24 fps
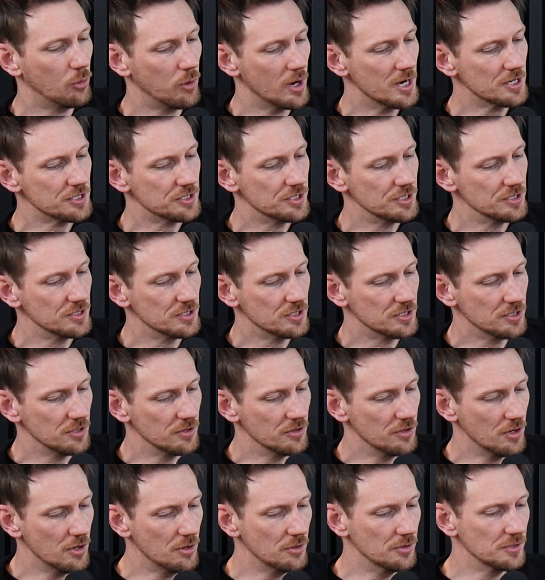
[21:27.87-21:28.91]
questions to
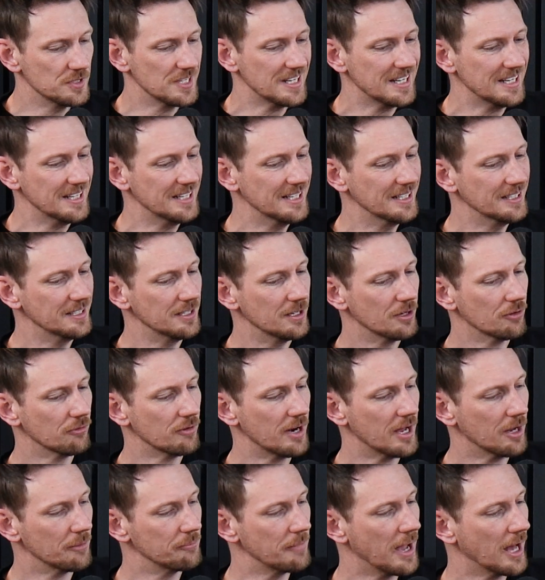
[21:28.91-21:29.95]
those in and
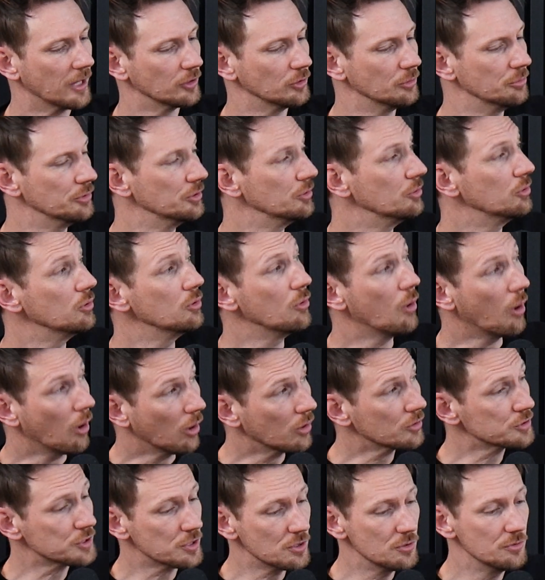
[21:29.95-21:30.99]
around Malibu who
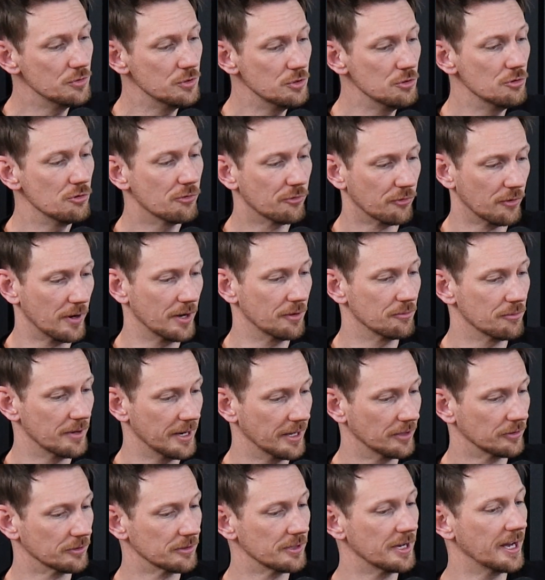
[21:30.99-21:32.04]
also knew Fred
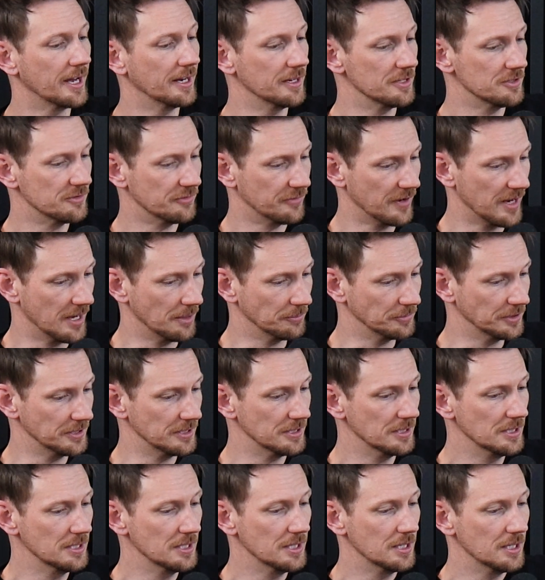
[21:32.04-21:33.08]
Roehler and his
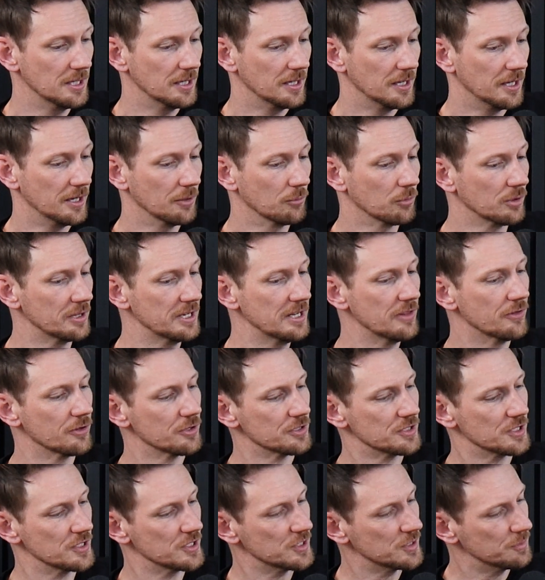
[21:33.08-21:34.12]
family and were either
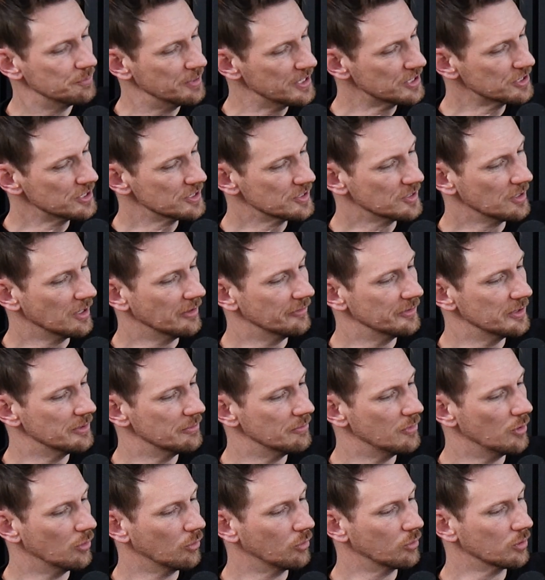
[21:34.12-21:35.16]
suspicious of
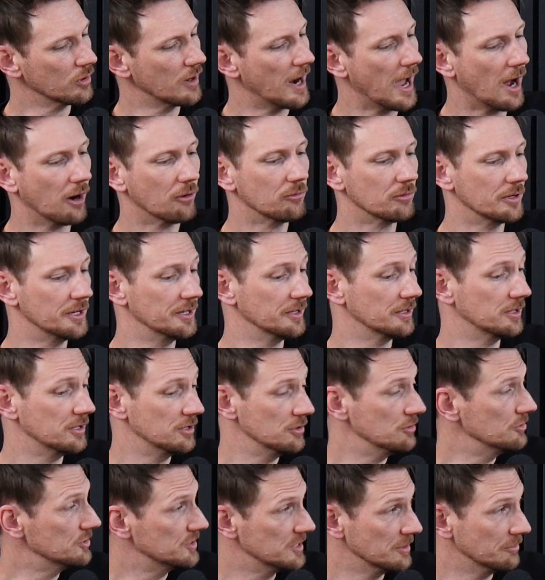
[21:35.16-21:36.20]
him or outright
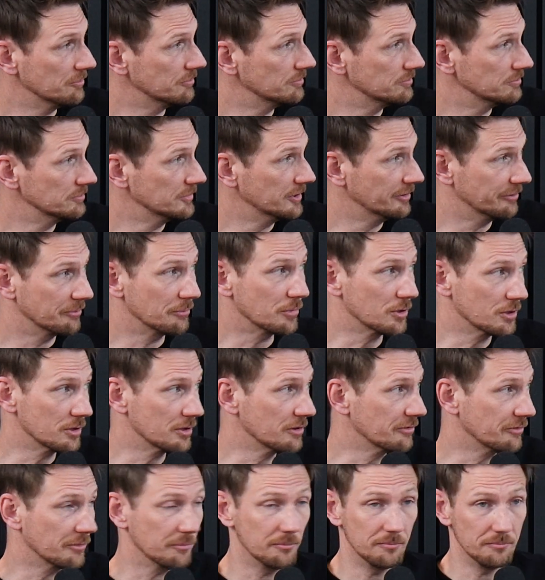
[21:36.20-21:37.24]
accused him of
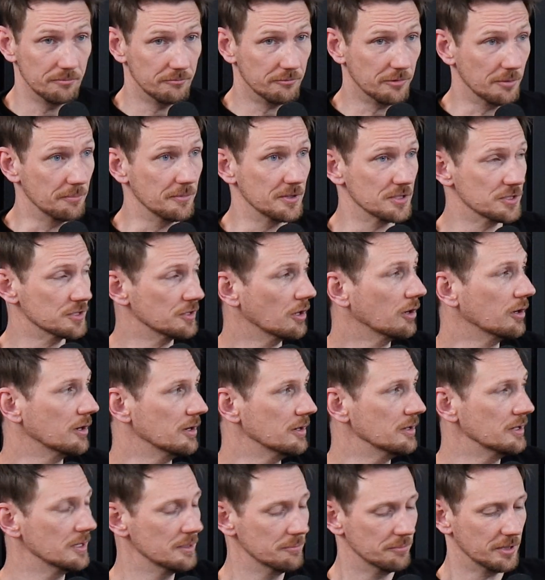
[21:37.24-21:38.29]
murder from the
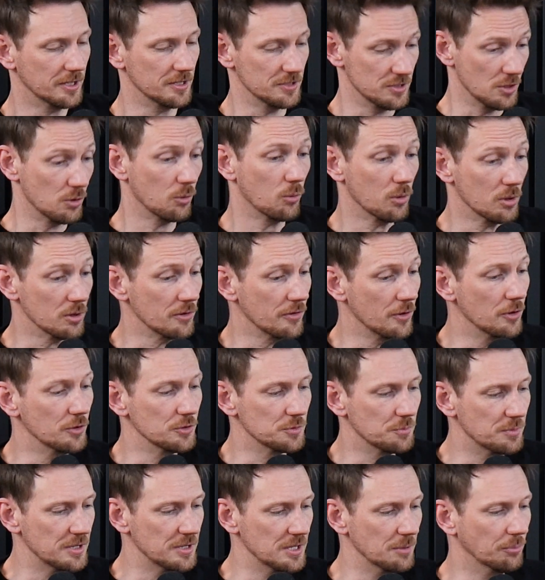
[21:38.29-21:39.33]
start, because there were
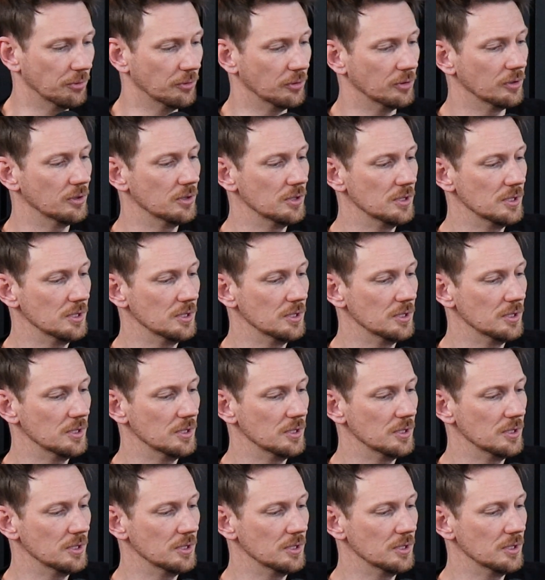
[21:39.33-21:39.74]
those people.